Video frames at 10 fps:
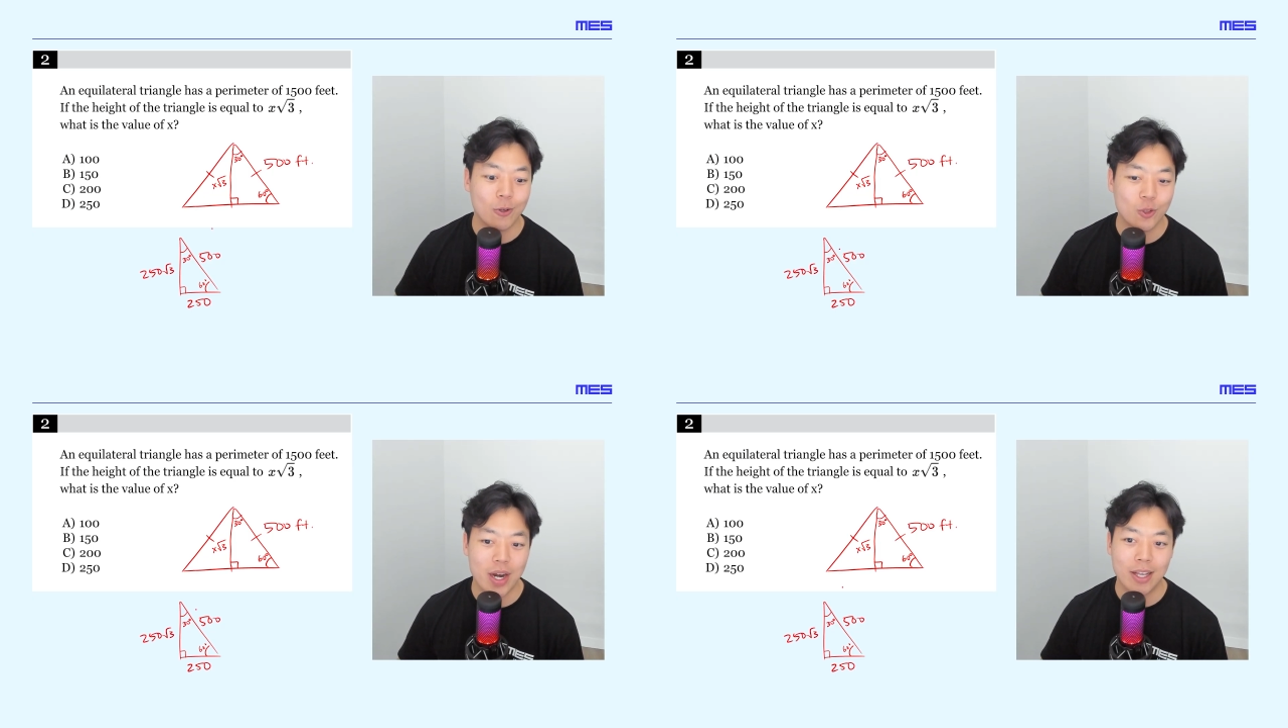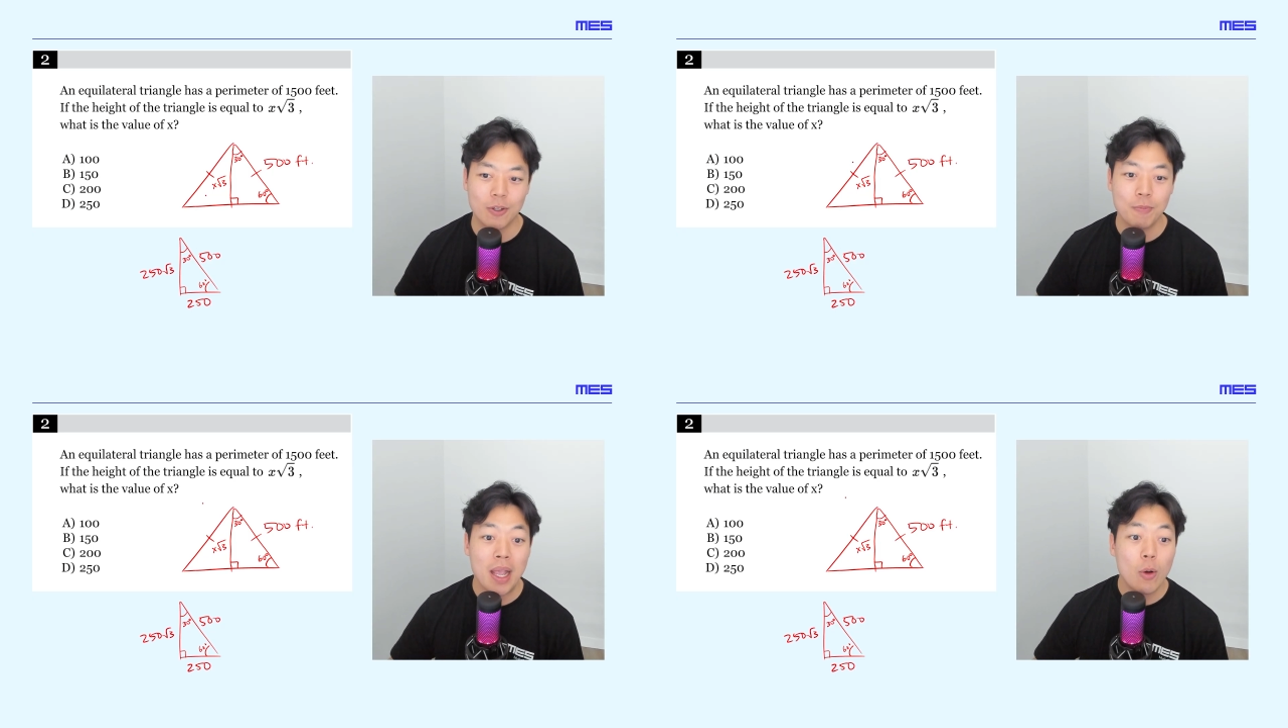
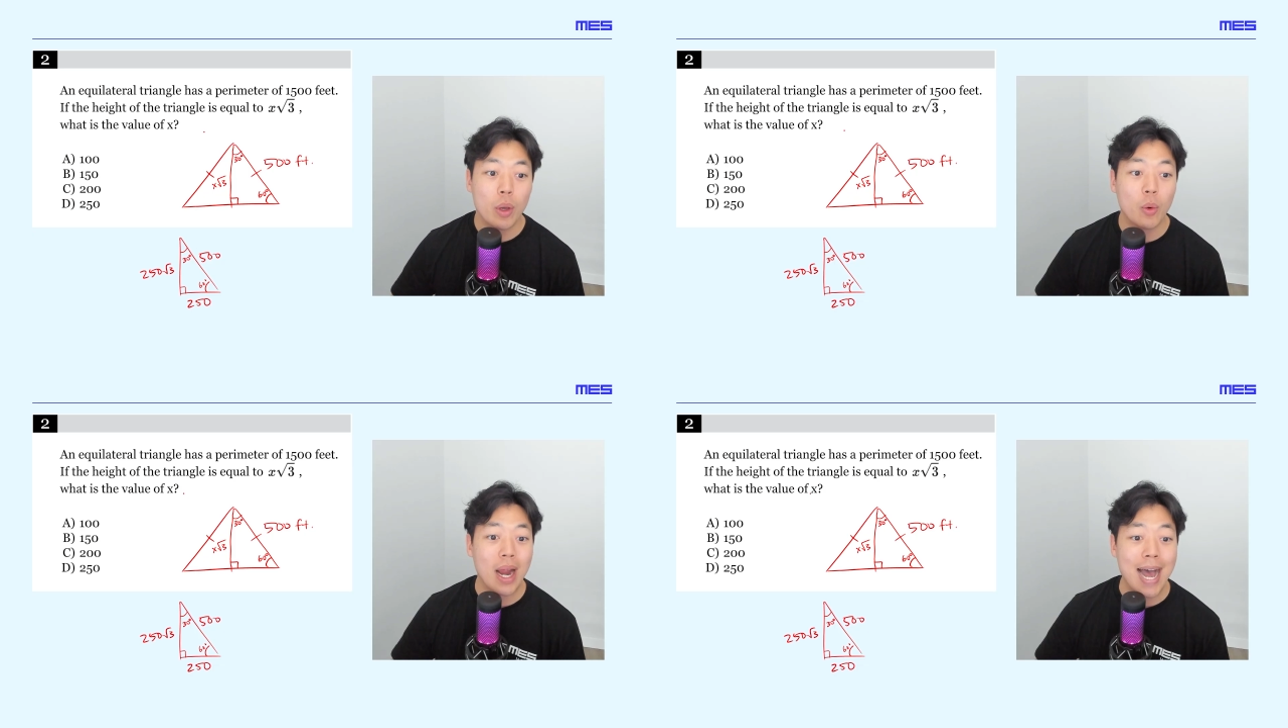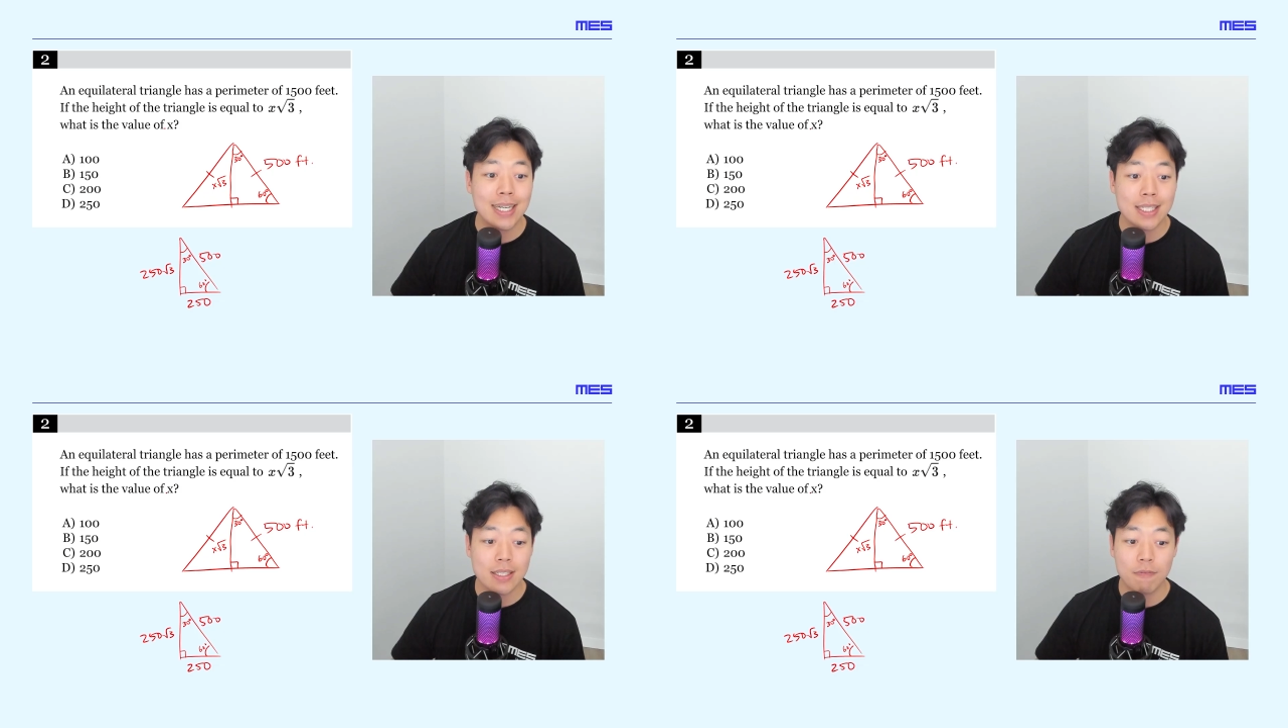triangle. We were
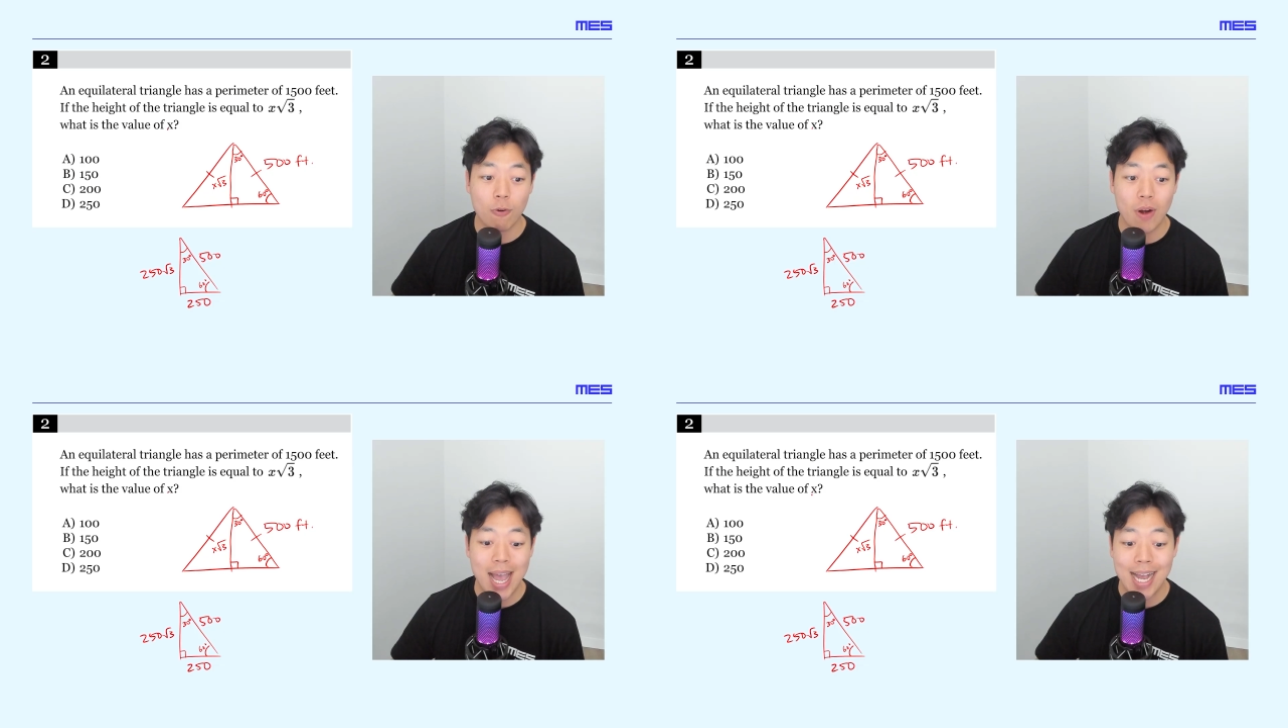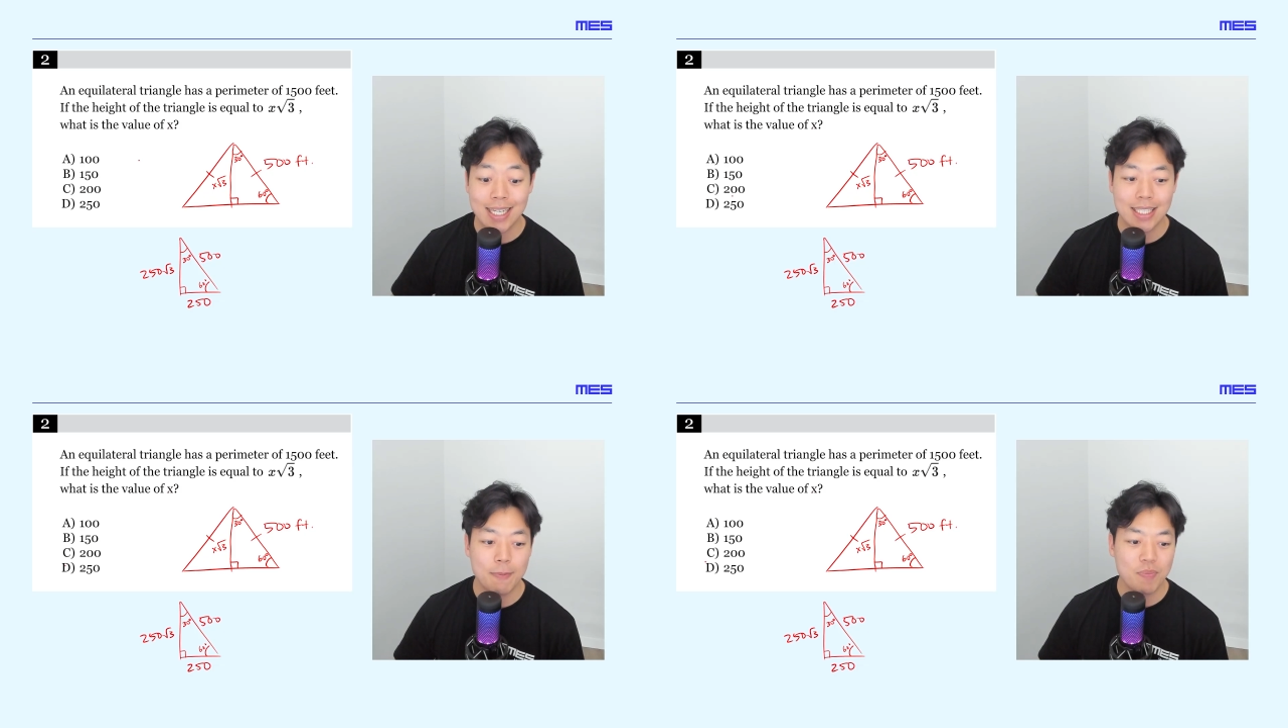asked for
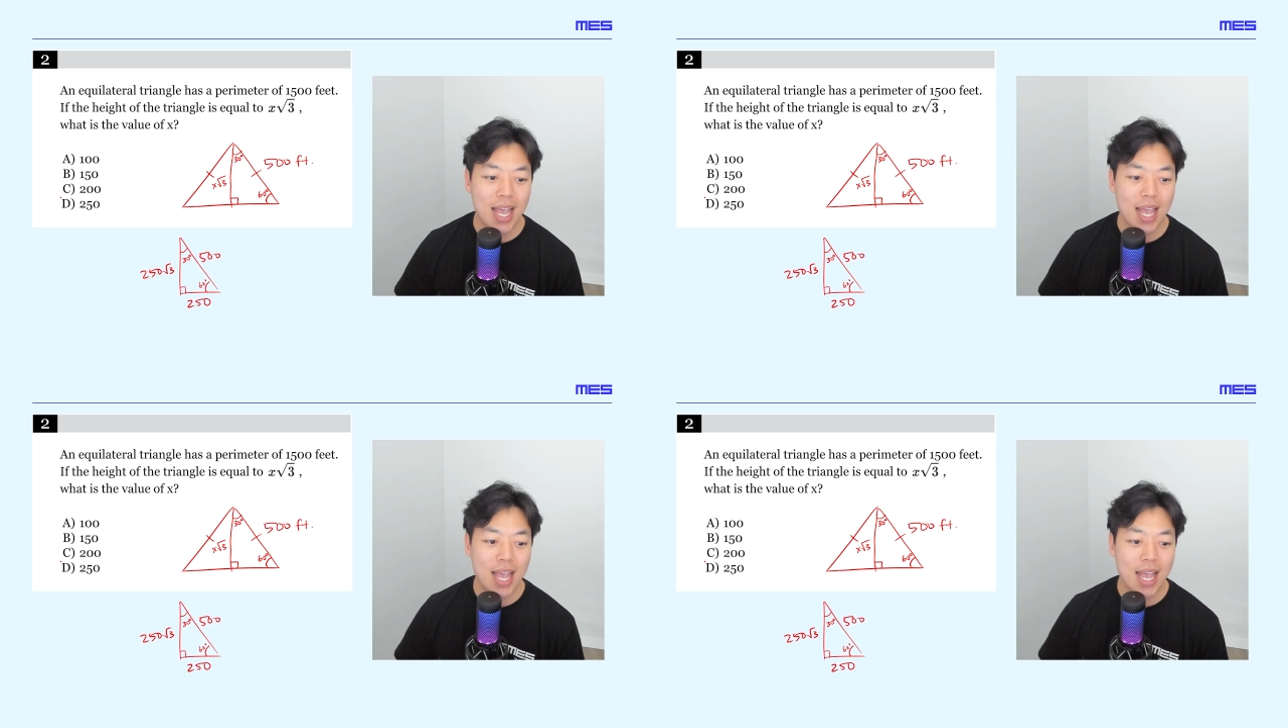x.